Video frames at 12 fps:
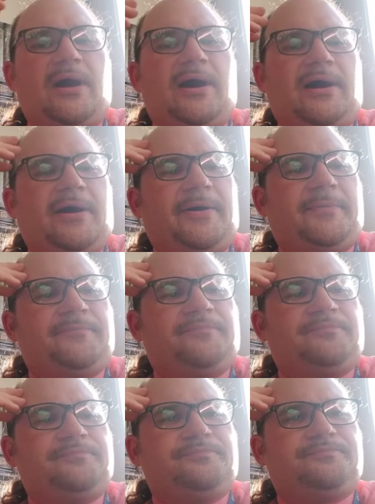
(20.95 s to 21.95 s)
a
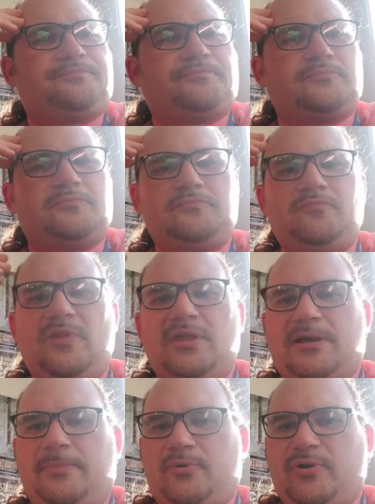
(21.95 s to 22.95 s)
um,
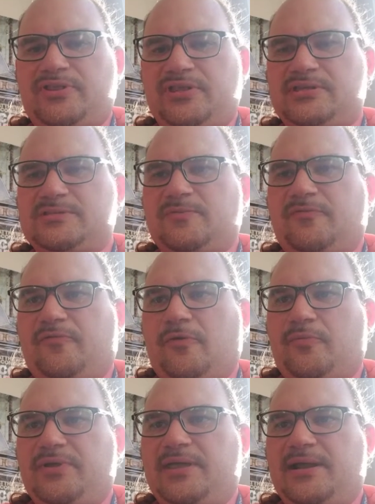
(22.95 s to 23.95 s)
couple quick things
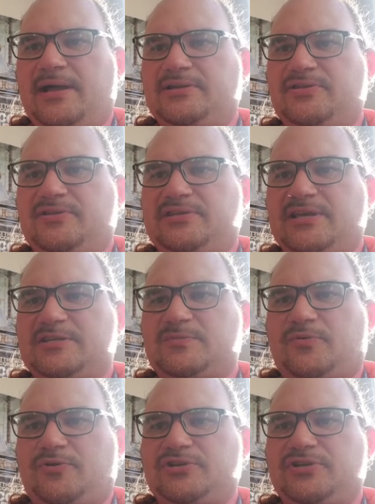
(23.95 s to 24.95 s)
before we get on to the
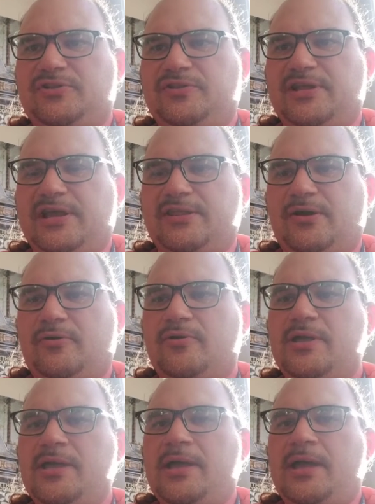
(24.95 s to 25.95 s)
test portion of the day,
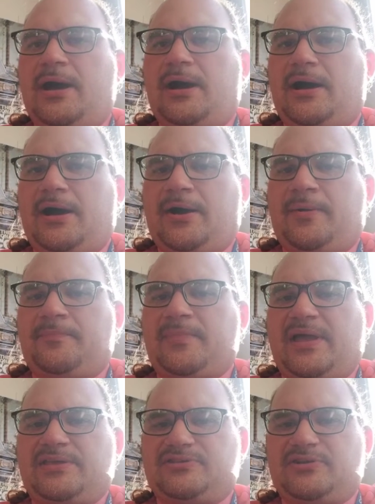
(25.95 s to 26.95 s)
though.
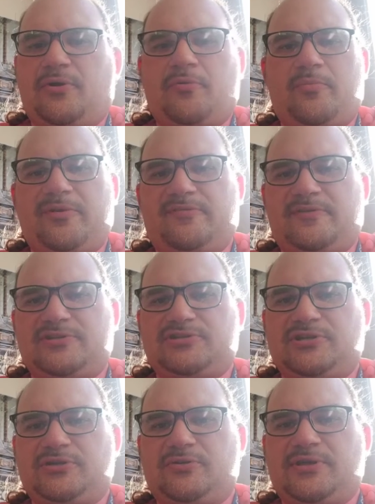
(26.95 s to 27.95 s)
Um, as you know, when we
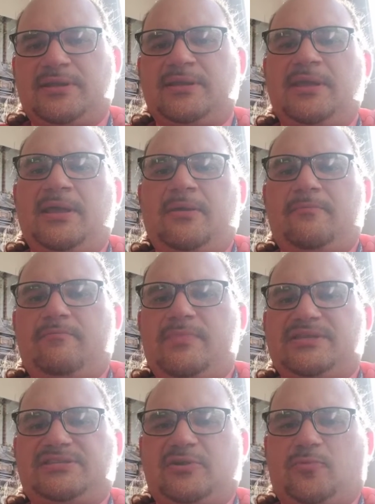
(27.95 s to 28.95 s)
finish a unit,
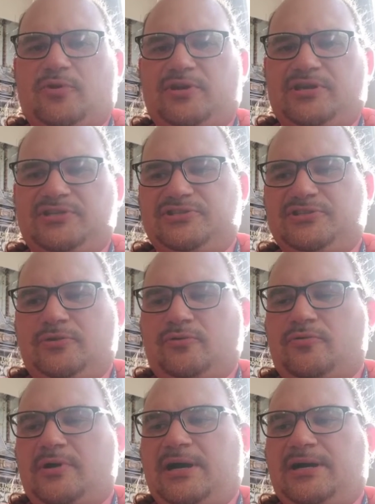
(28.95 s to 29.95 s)
missing work is
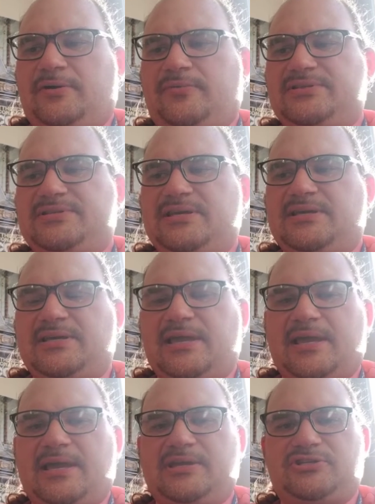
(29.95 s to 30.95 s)
due. Uh, we did
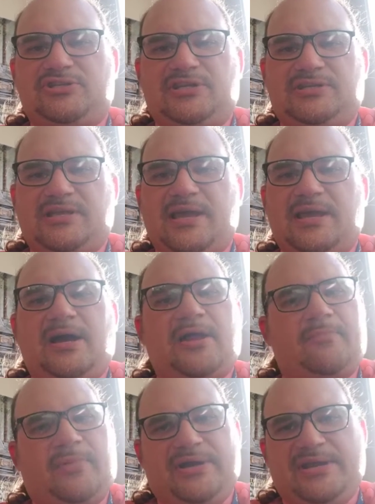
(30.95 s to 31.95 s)
a cheat day
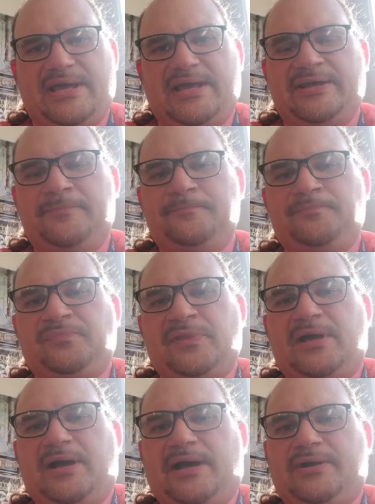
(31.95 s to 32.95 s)
on Monday.
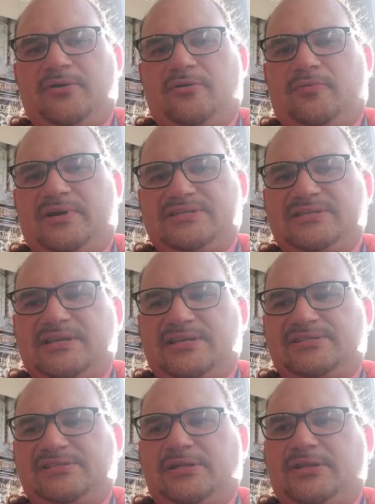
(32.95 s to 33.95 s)
Uh, I know it wasn't
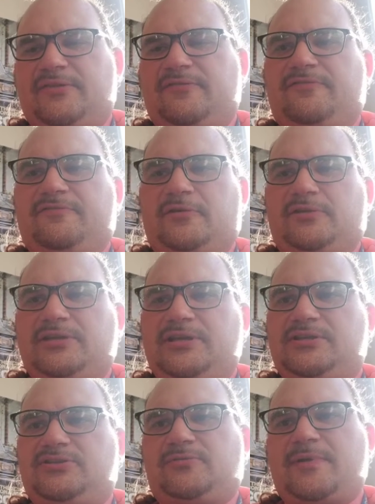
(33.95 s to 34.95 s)
necessarily
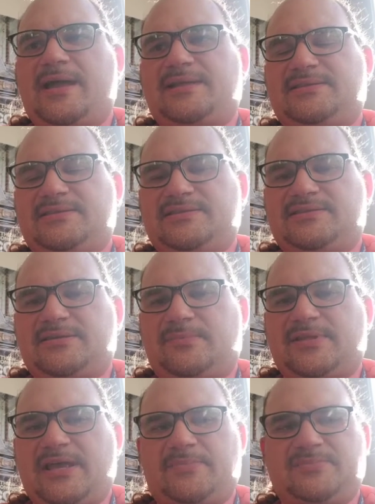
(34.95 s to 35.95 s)
fully direct as it
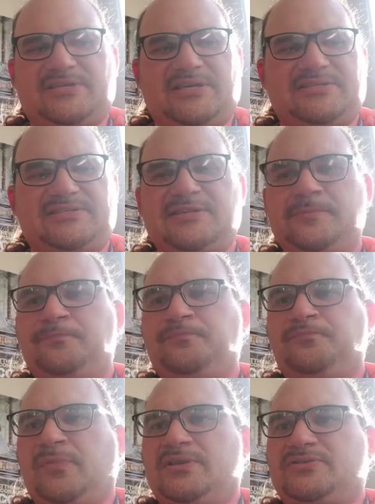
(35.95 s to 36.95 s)
sometimes is.
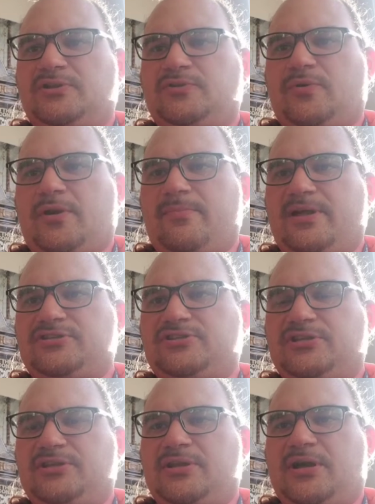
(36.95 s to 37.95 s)
So I do want to
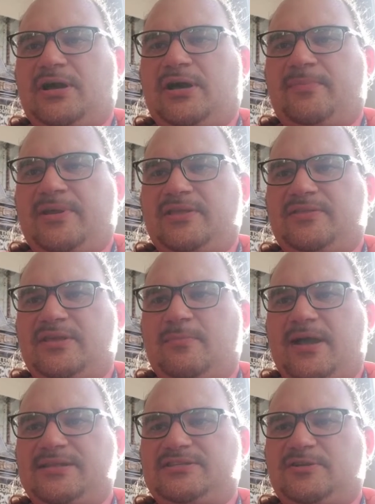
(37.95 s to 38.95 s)
mention um, anything you
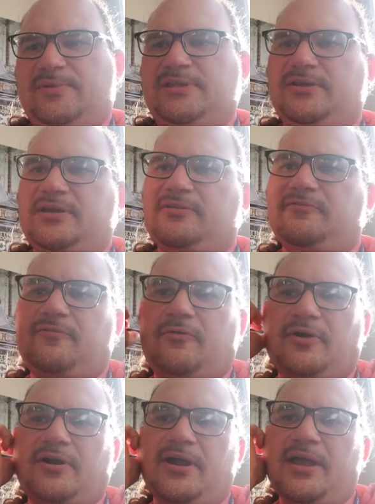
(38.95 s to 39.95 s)
might still be looking
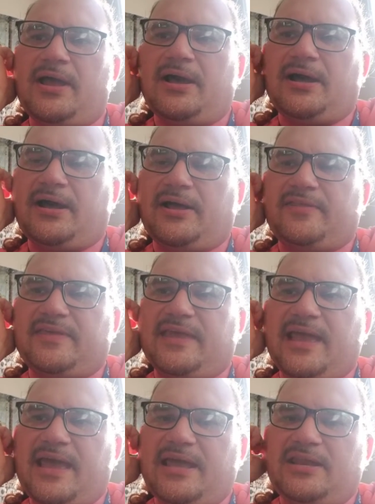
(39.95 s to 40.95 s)
for. Uh,
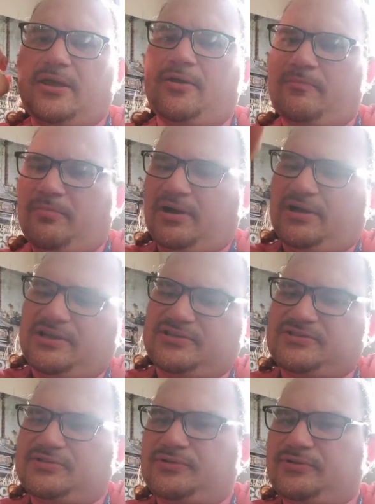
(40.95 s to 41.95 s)
the Ed
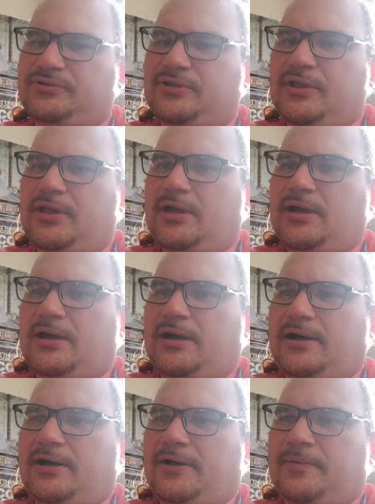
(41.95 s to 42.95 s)
puzzle,
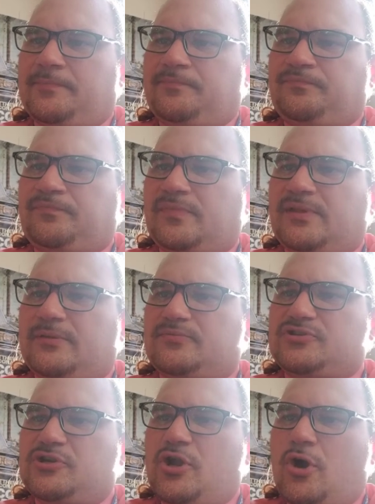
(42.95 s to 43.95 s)
um, it
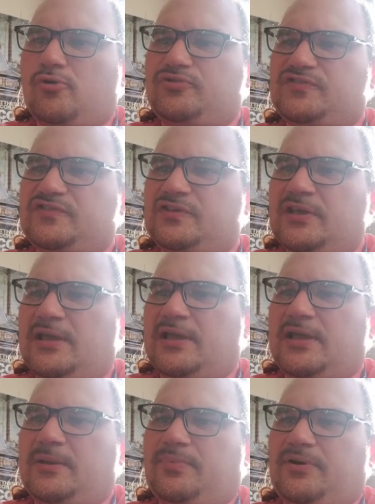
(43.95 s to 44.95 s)
was notes,
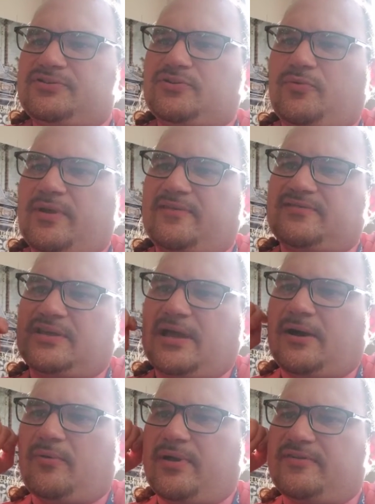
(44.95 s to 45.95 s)
Edpuzzle waves,
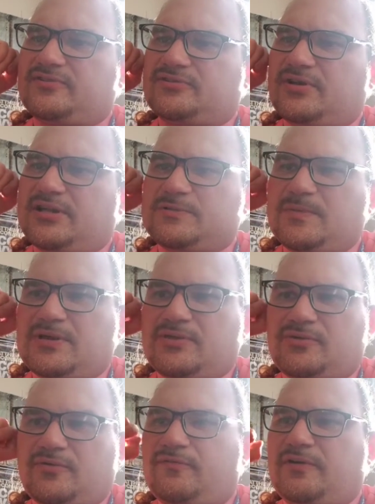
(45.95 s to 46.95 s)
how waves are
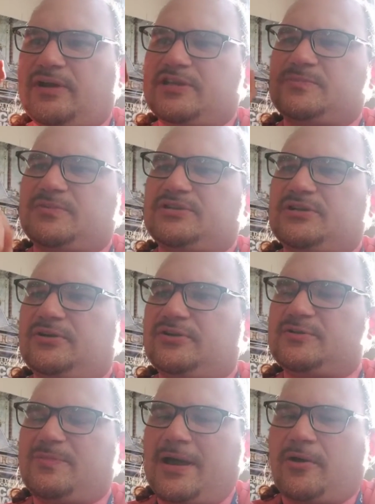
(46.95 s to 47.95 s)
transmitted through various
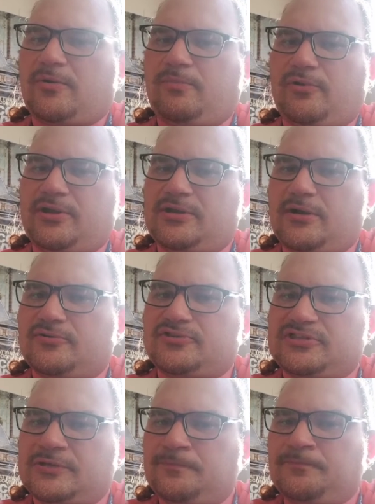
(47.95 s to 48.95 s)
materials, PowerPoint
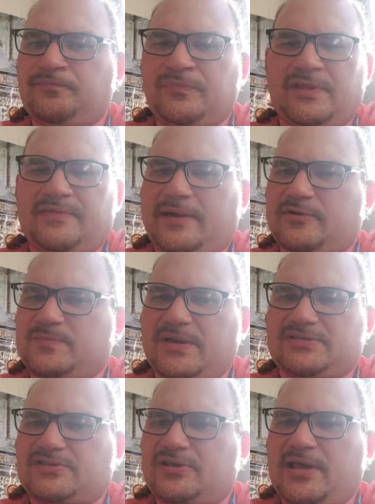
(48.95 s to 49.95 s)
notes. That was
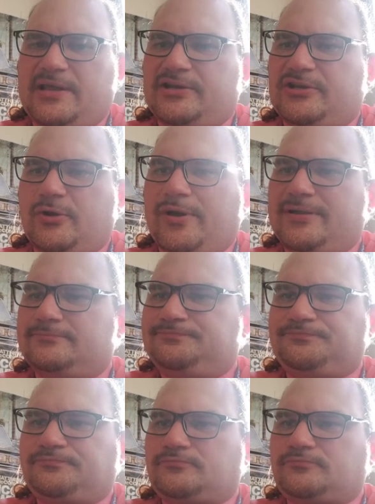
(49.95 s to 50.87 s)
basically how to do it.